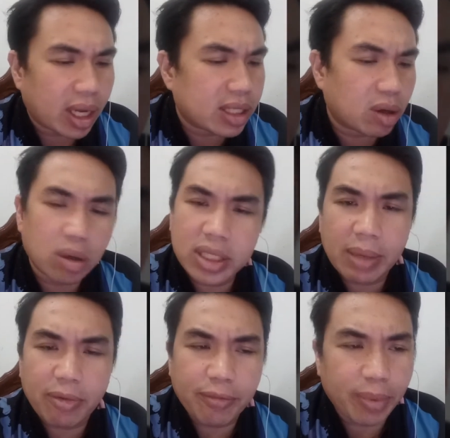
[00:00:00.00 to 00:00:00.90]
it's a
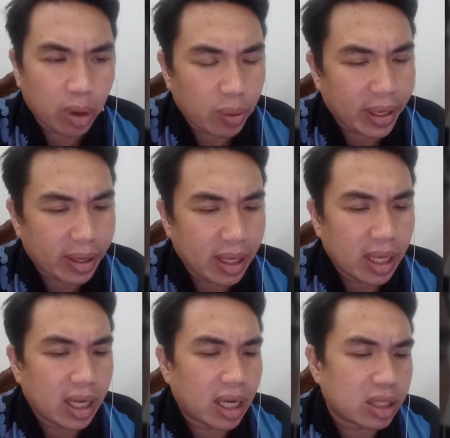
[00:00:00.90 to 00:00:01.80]
concept of borrowing.
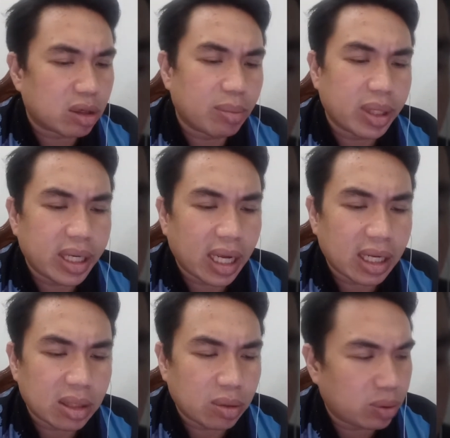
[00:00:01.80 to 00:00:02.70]
Somebody
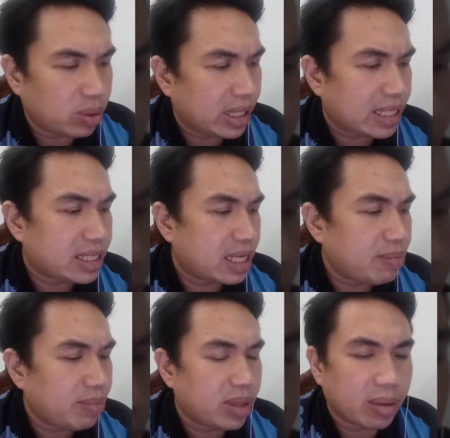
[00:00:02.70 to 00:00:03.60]
else who needs
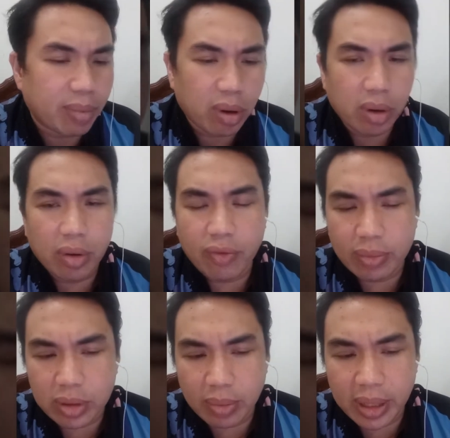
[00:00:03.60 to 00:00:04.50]
steam, they borrow
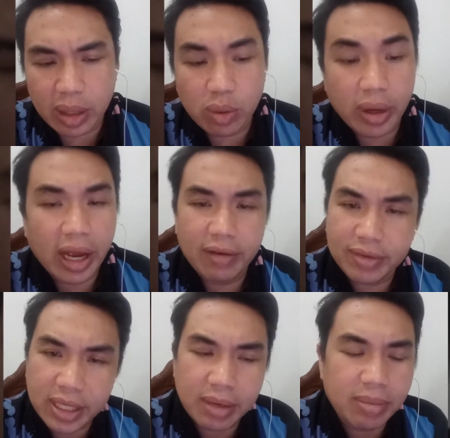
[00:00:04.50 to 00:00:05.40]
from somebody who has
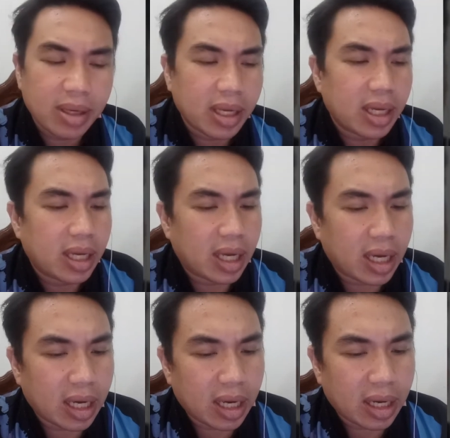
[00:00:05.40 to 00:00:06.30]
steam.
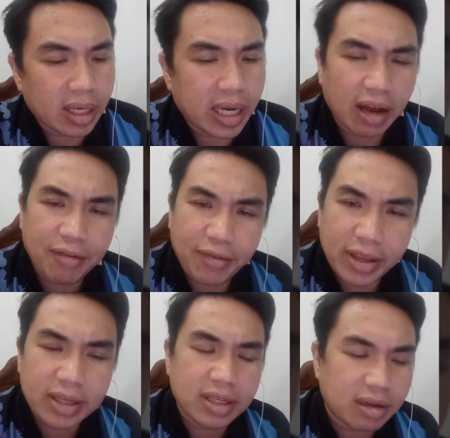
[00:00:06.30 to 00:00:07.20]
There are
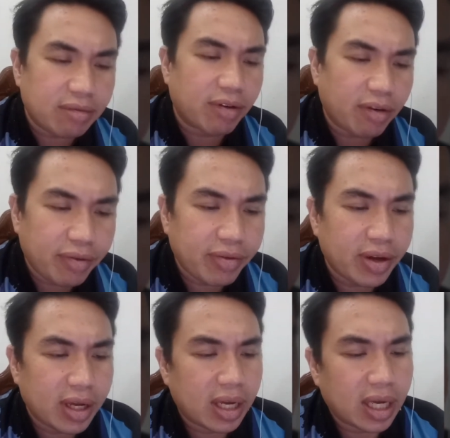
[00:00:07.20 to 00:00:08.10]
fees involved.
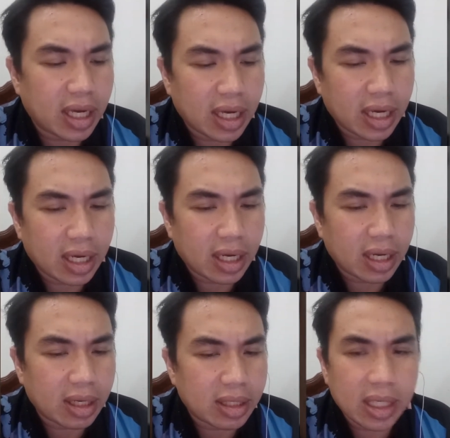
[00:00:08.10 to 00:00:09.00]

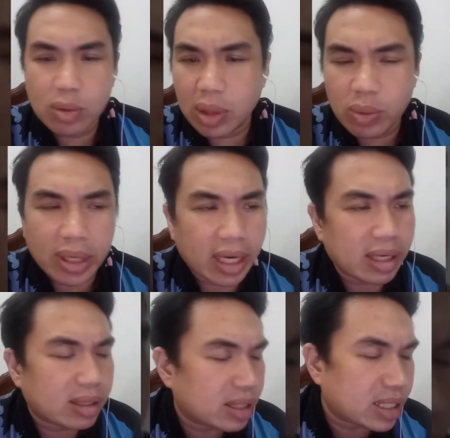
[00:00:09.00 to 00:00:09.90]
This one we
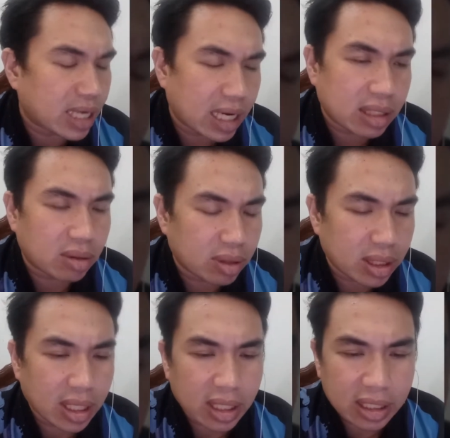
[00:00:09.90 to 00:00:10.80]
can discuss
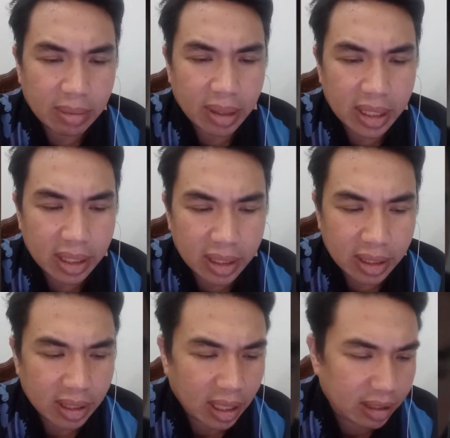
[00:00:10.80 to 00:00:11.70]
on some
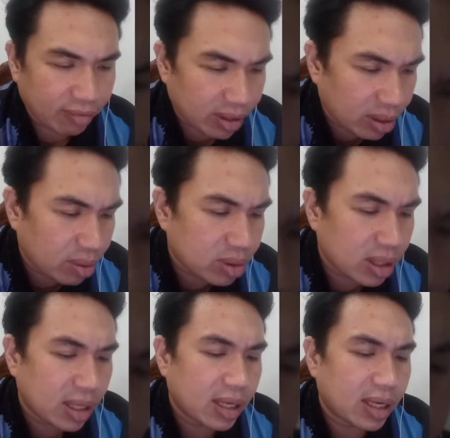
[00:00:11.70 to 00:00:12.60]
other
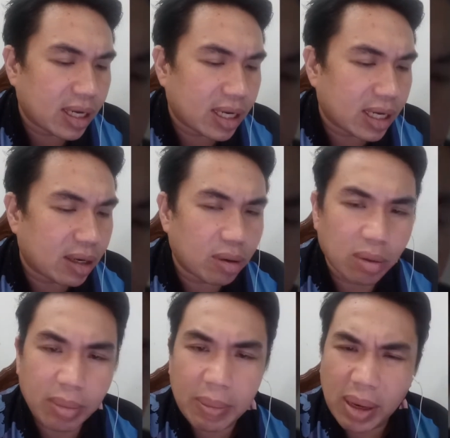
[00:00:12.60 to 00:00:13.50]
videos,
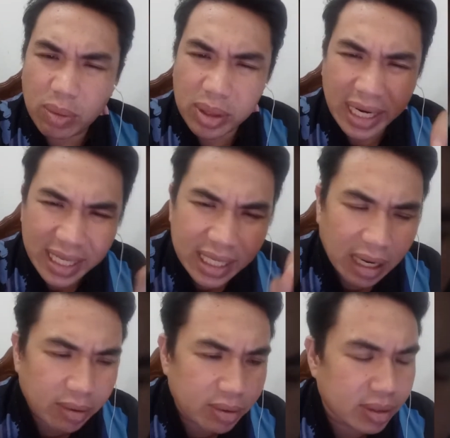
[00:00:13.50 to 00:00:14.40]
or maybe I will write it
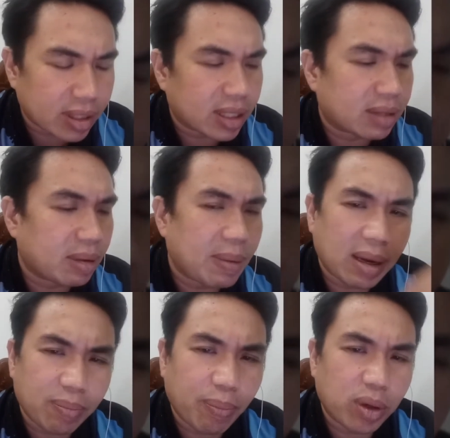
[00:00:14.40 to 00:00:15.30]
down. Maybe
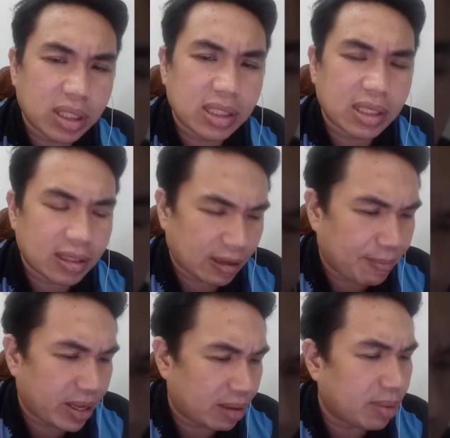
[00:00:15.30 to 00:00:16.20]
I'll post
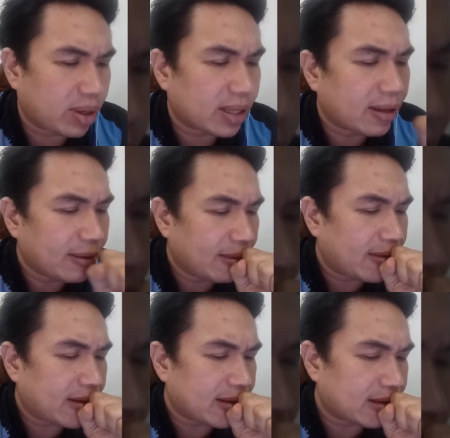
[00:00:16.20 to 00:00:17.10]
something about it.
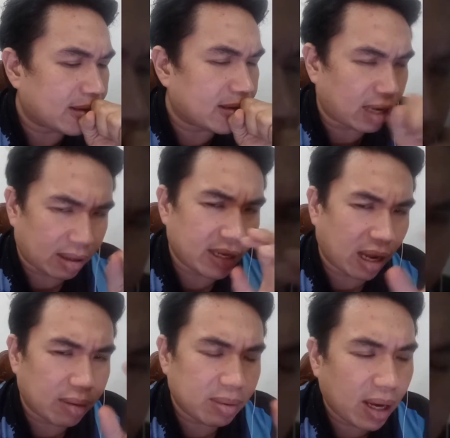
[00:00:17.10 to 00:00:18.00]
I
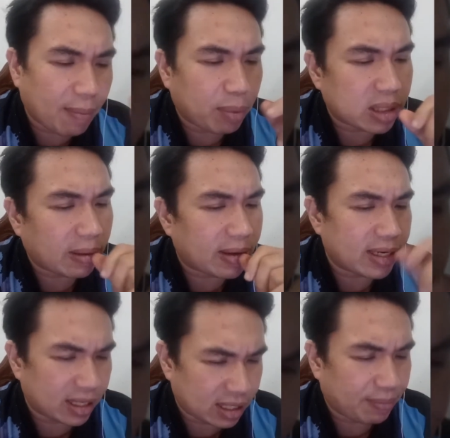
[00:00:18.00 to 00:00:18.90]
think I'll post
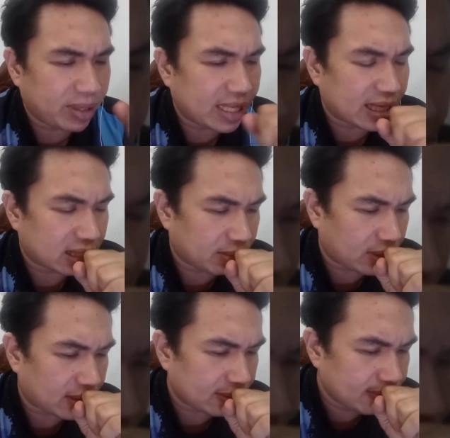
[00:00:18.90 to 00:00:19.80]
some details
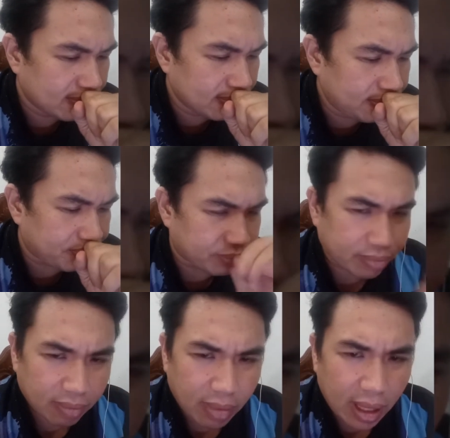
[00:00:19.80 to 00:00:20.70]
about it.
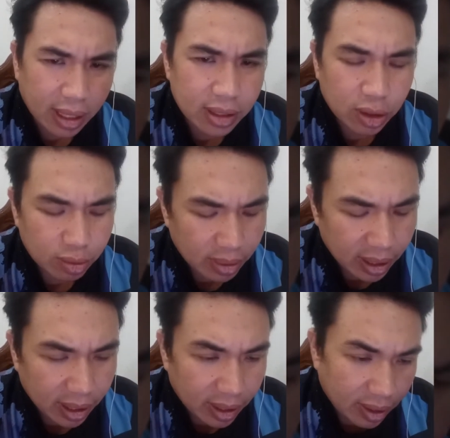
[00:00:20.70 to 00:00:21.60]
Excuse
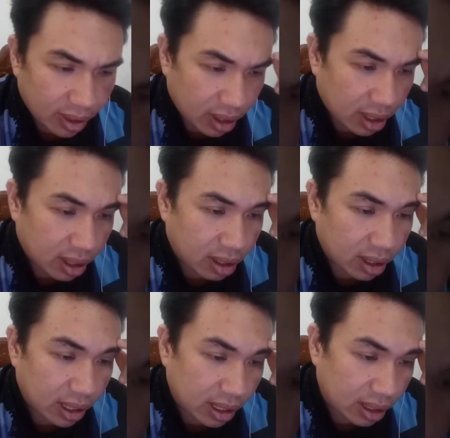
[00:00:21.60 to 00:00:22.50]
me.
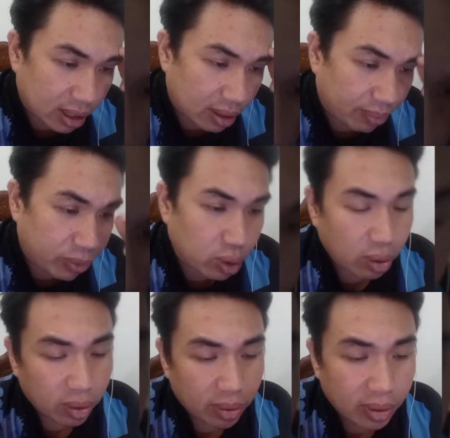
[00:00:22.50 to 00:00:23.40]
And
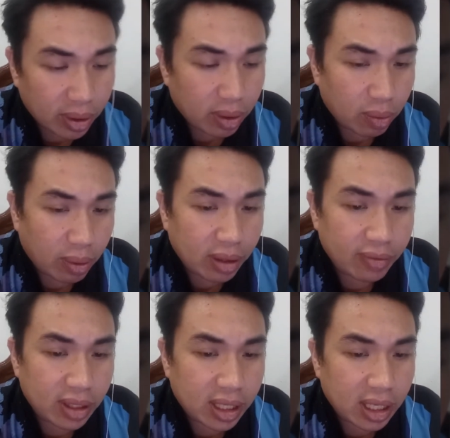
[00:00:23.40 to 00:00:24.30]
so one
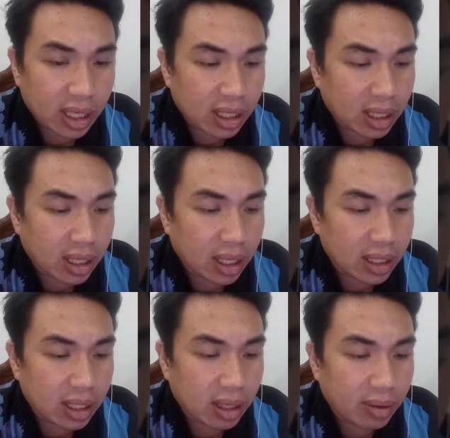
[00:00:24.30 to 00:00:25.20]
of the things that
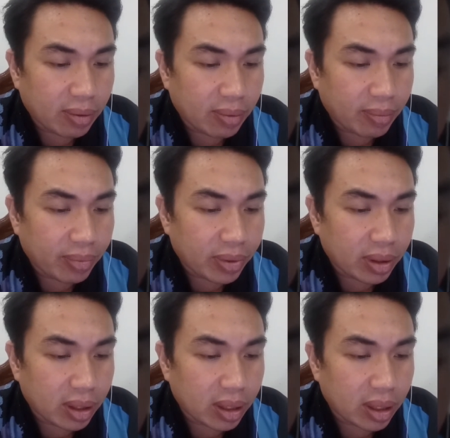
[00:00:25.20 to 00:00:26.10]
I think
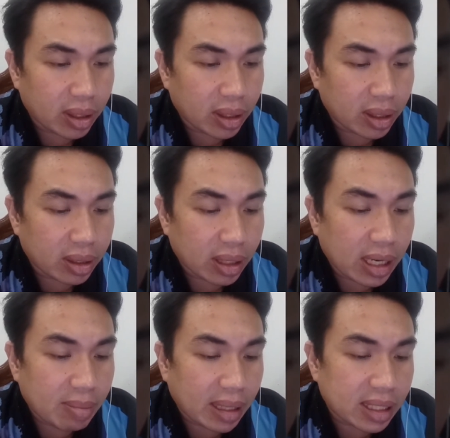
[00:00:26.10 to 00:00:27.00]
it
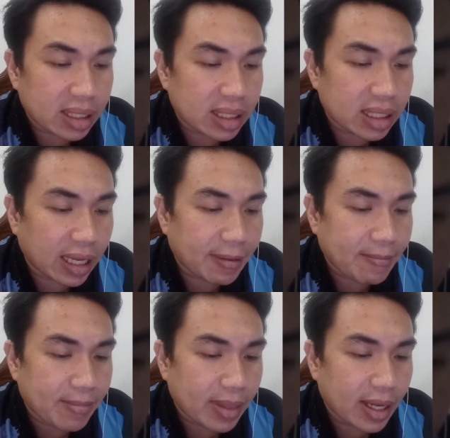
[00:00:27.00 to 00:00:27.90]
really matters is that